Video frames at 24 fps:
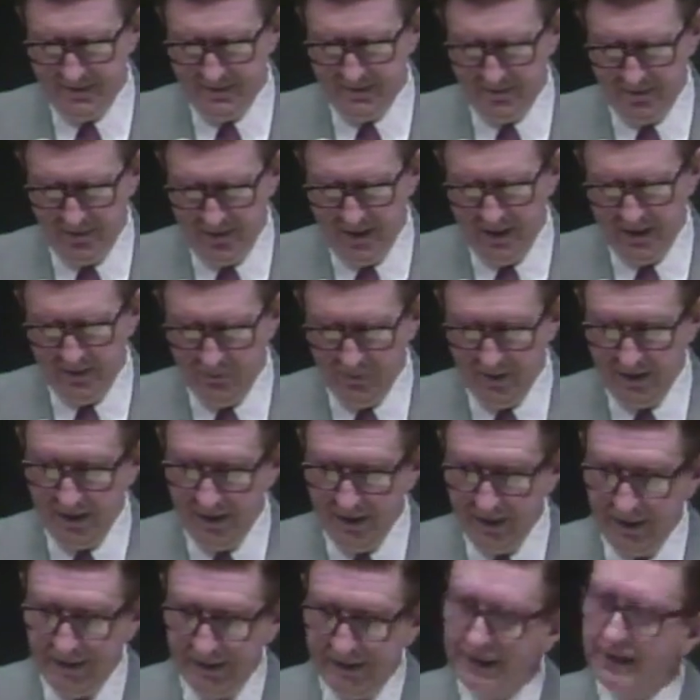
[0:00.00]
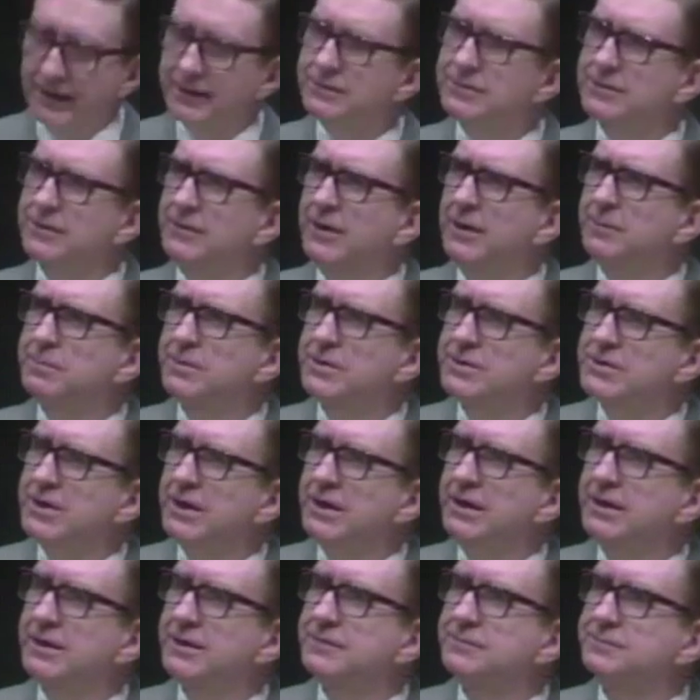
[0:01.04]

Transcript: or I would like it to represent.